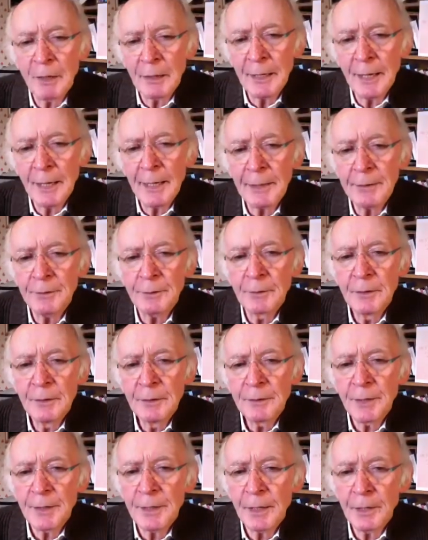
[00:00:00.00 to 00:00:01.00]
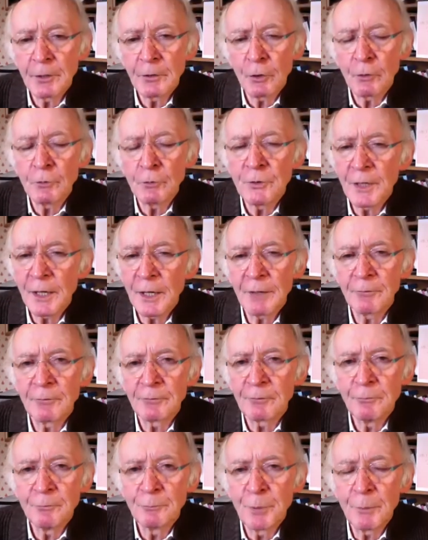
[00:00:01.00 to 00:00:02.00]
glad that I don't have
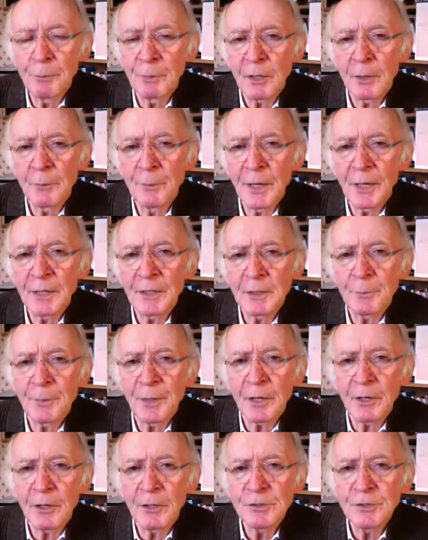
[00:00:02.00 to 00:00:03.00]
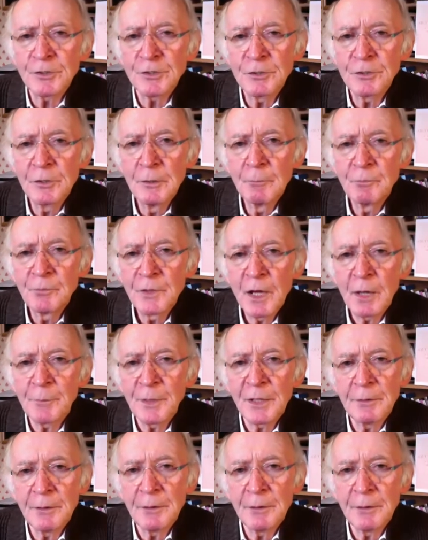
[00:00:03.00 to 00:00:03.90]
people coming into my house. I mean,